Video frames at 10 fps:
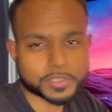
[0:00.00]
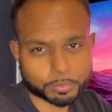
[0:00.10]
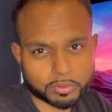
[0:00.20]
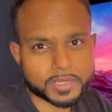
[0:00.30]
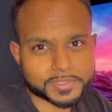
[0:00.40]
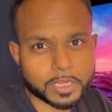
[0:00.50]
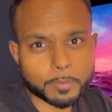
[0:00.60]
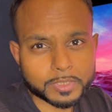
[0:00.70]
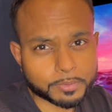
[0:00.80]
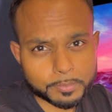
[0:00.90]
surprised at how
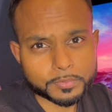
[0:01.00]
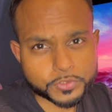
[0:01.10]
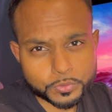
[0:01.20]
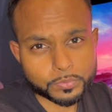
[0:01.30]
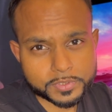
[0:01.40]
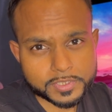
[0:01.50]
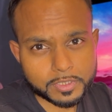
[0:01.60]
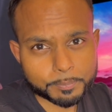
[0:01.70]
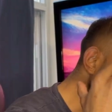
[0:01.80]
many people screw this up.